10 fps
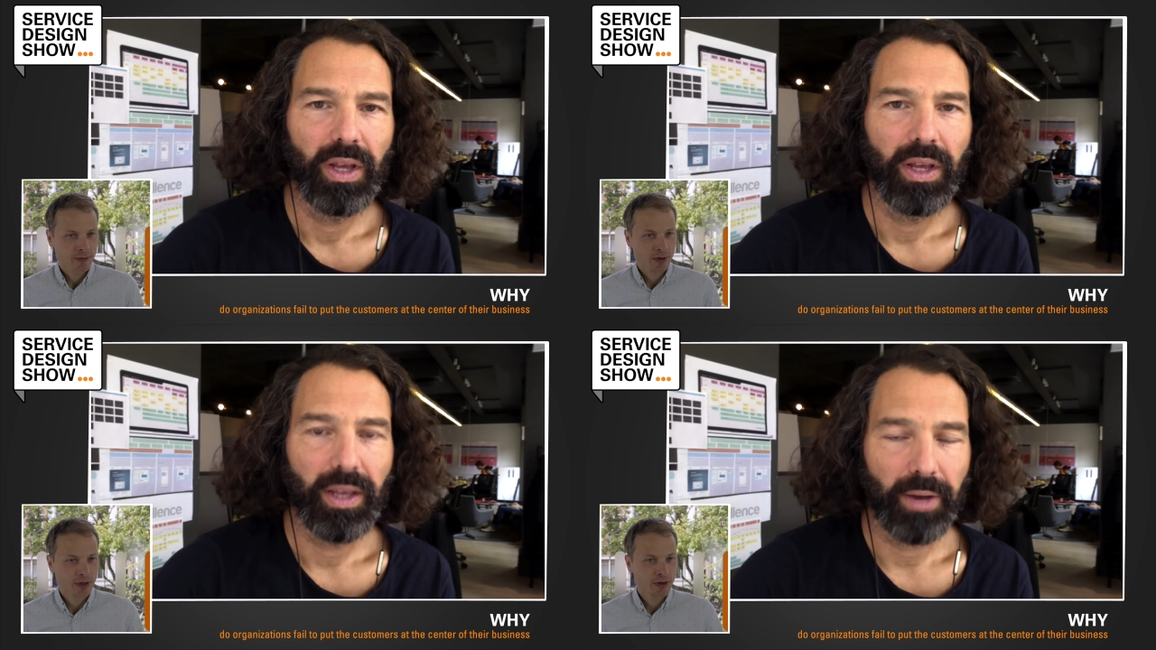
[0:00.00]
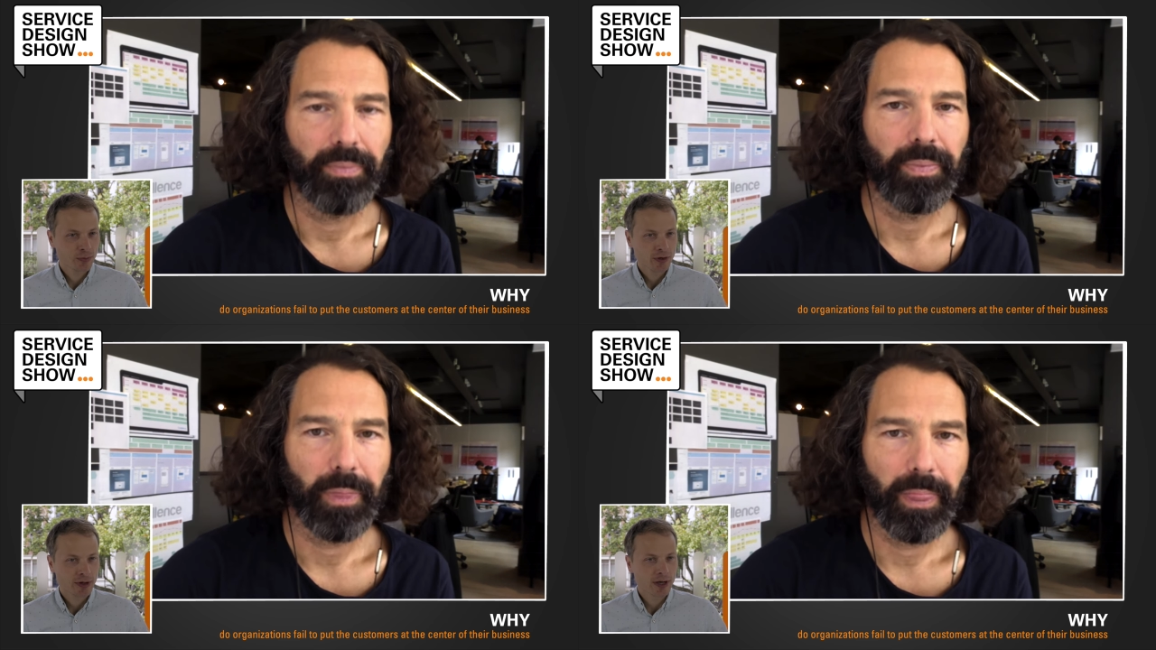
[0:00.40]
Speaker 1: You yeah. need to
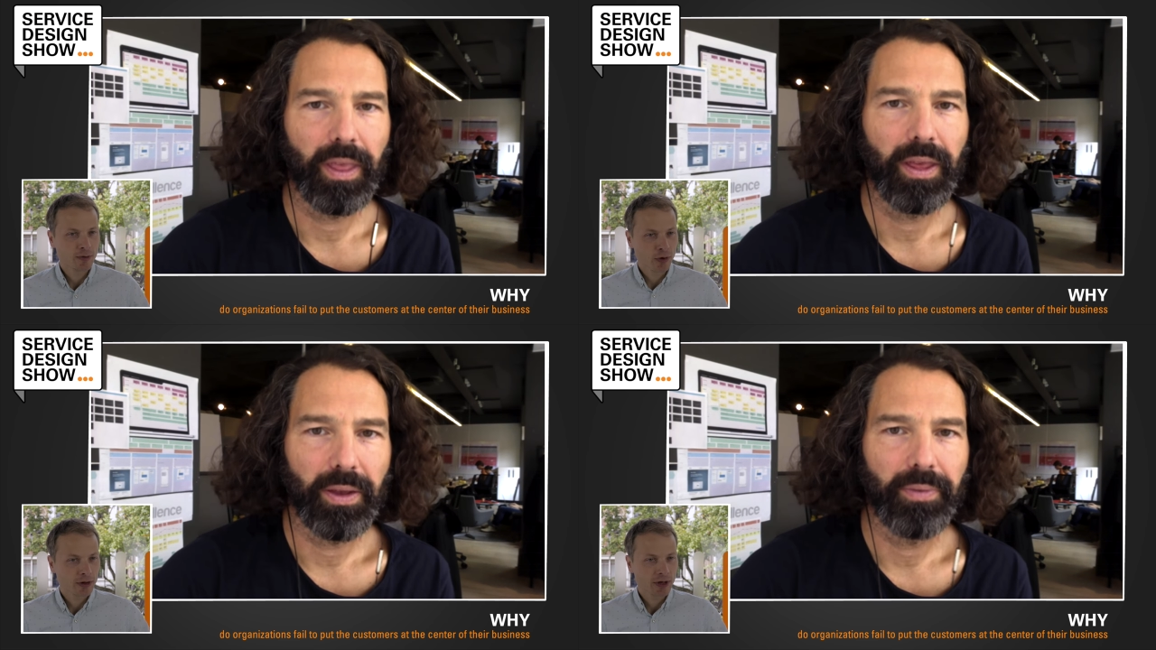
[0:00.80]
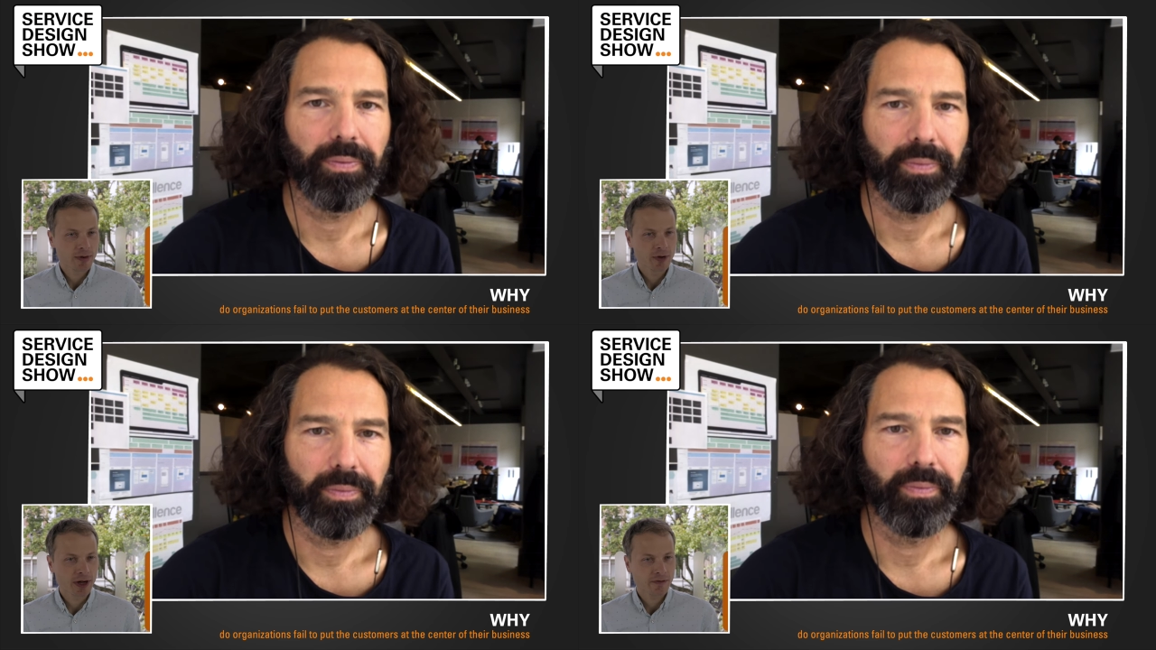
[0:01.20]
put more
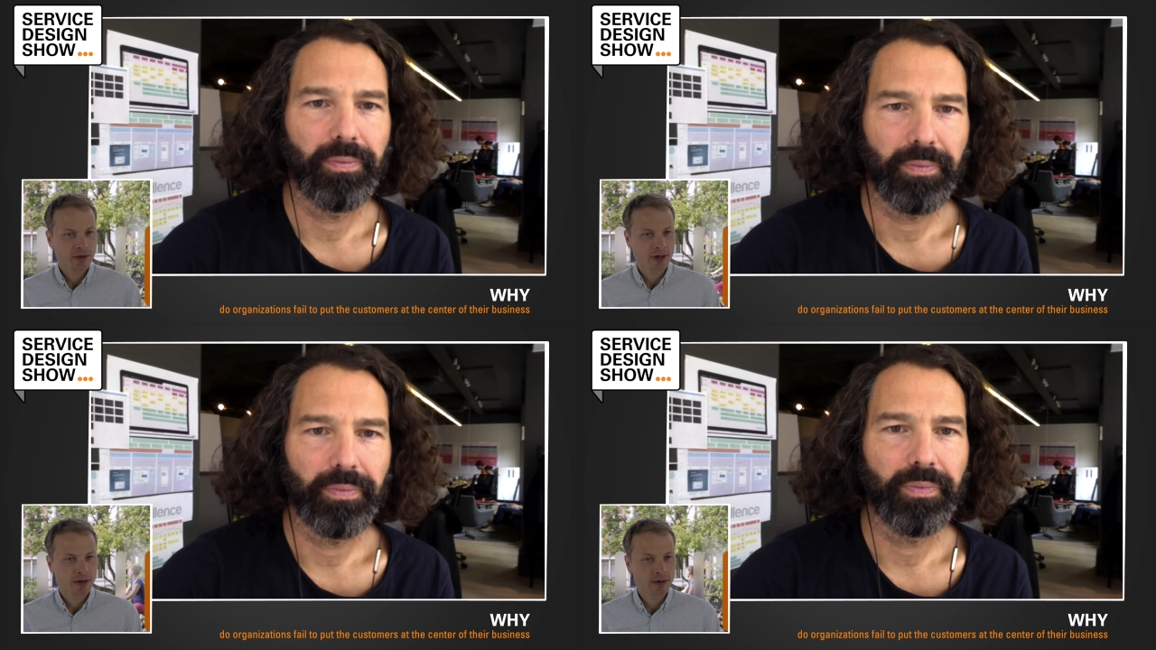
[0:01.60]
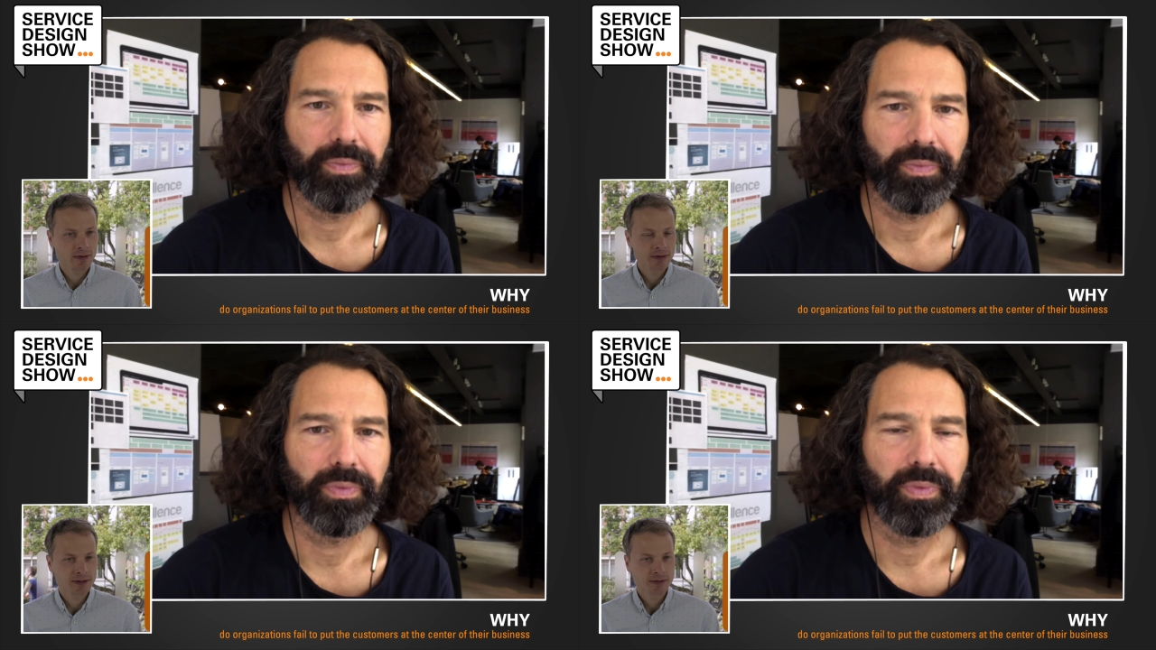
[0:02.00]
time and effort into
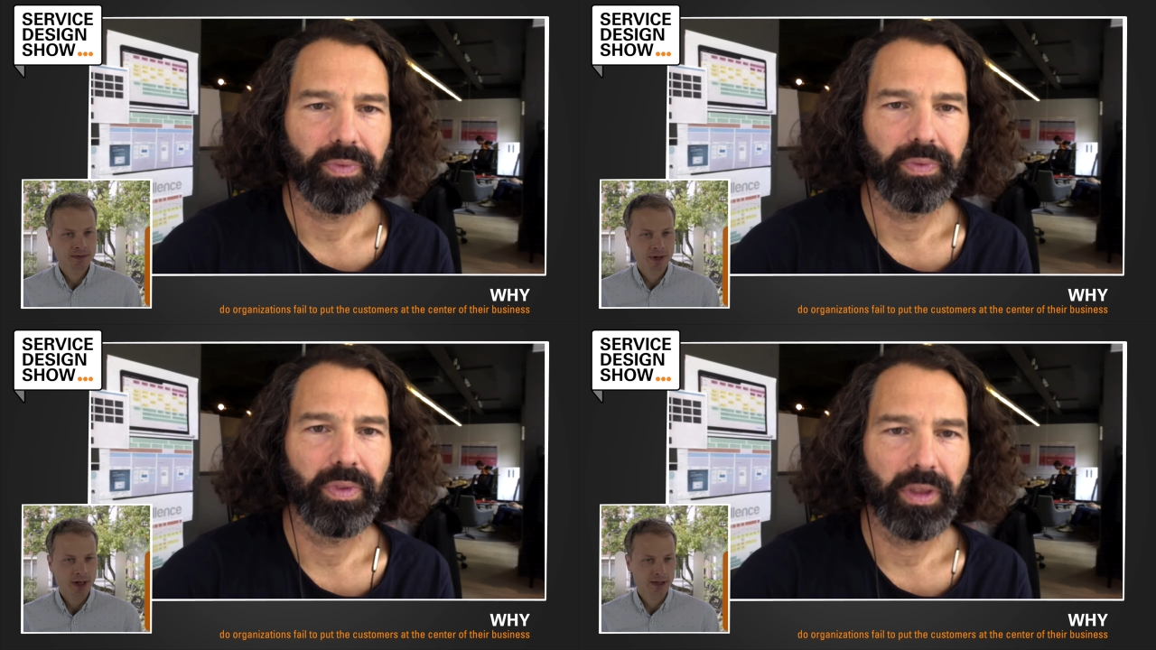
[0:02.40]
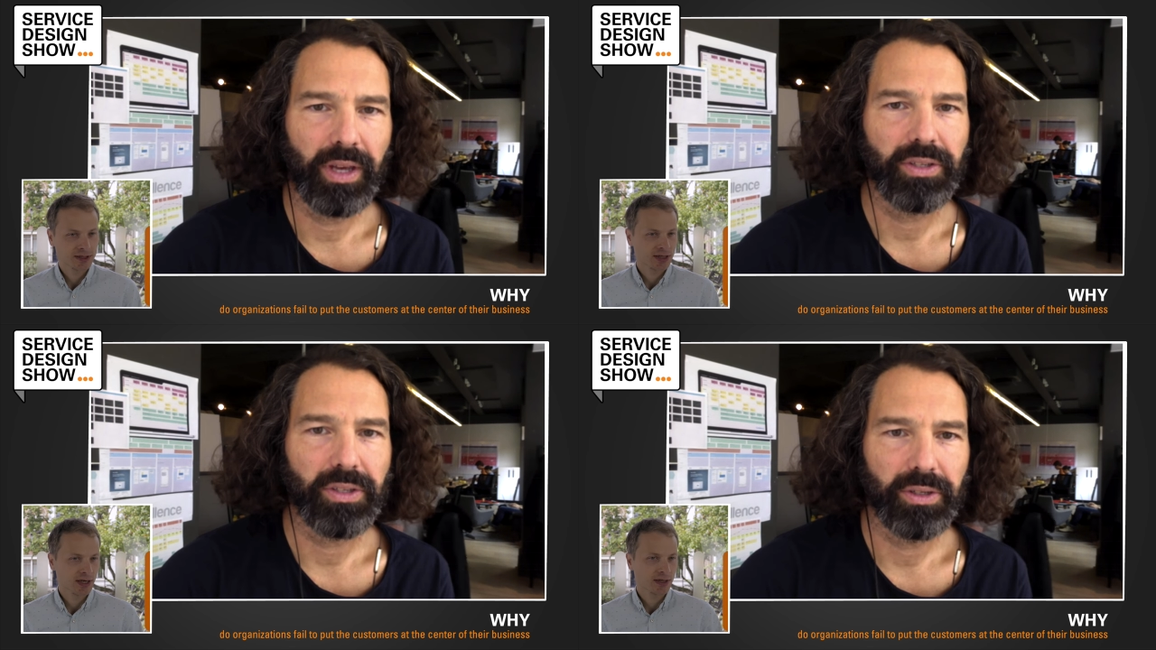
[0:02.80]
this, and
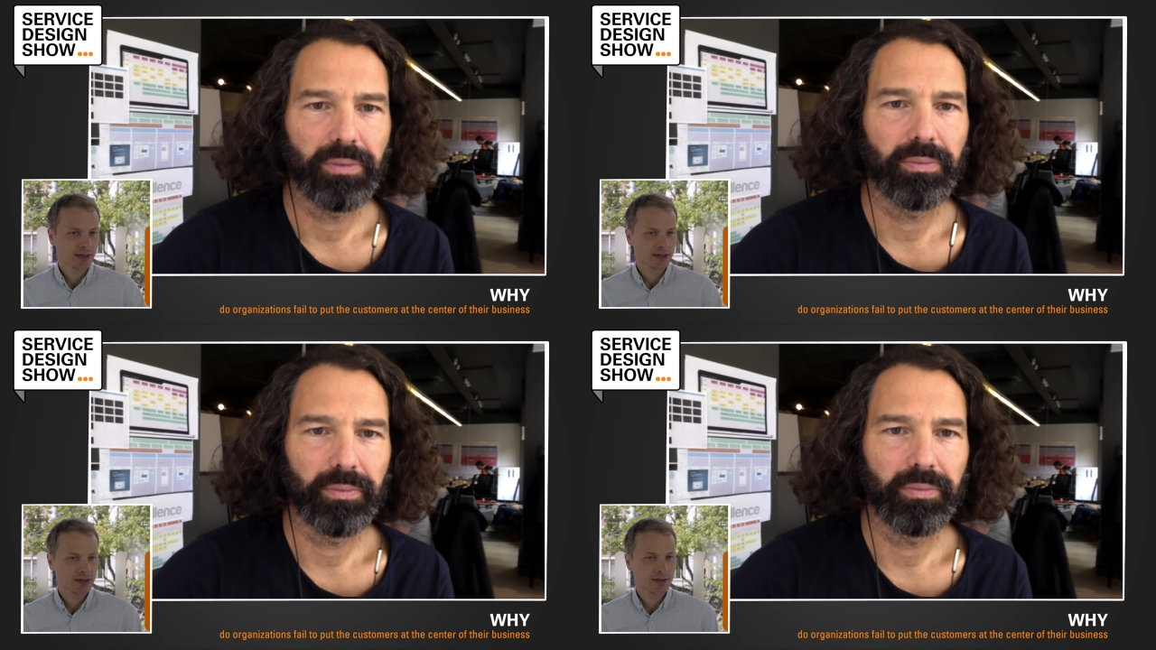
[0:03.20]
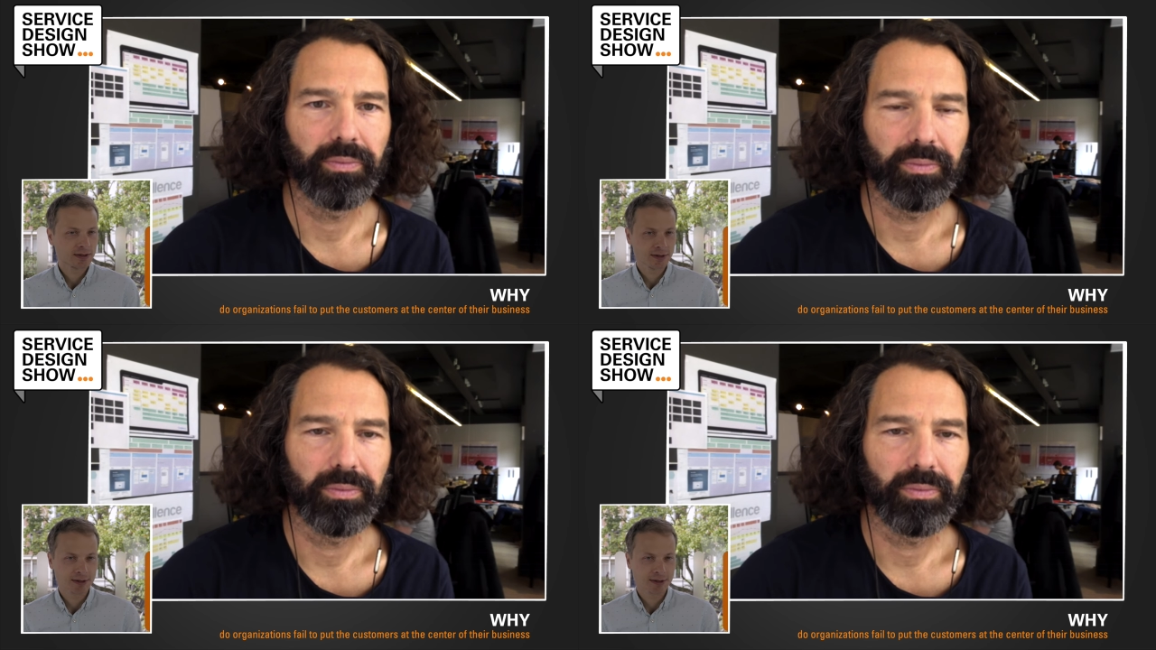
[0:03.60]
yes. selling this